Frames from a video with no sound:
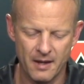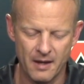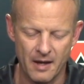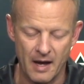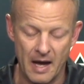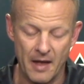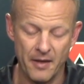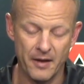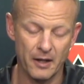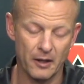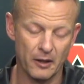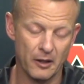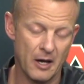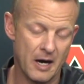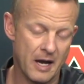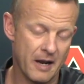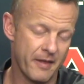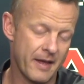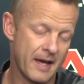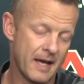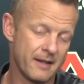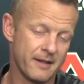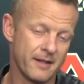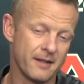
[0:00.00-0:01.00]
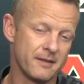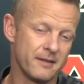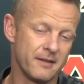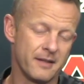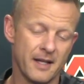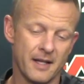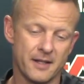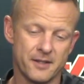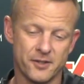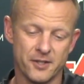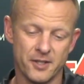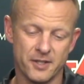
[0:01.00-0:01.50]
I think a lot of that, that
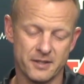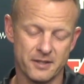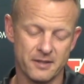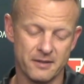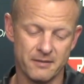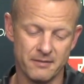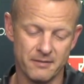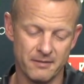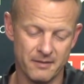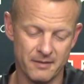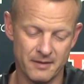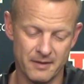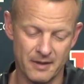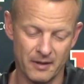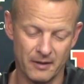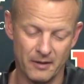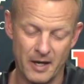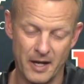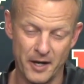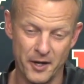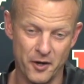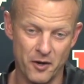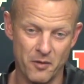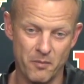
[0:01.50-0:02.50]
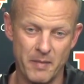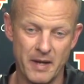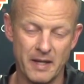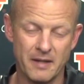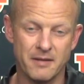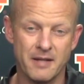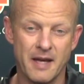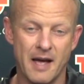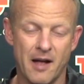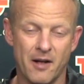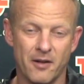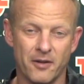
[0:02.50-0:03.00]
that's just a lot of your
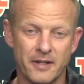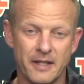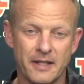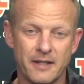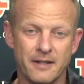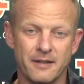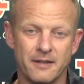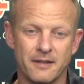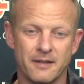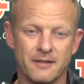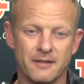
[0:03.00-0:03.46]
mentality.